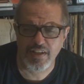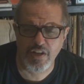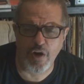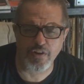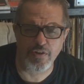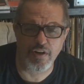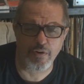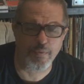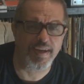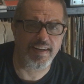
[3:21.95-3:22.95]
go to
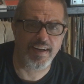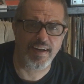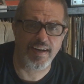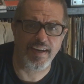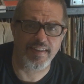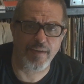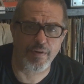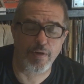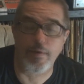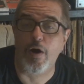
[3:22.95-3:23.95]
an arena and they
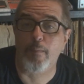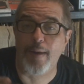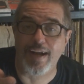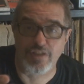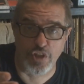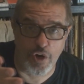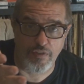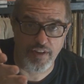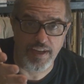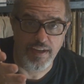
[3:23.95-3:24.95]
would, oh, Bon
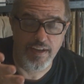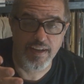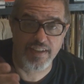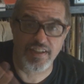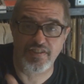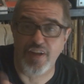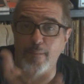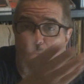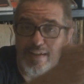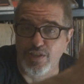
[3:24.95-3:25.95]
Jovi, because I
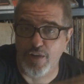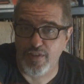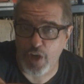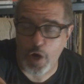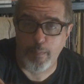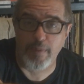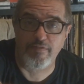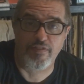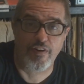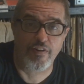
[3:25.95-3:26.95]
saw Bon Jovi open
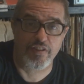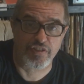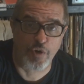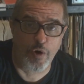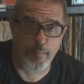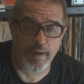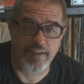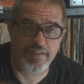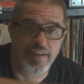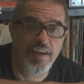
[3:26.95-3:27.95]
for the
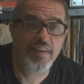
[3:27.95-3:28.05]
Scorpions.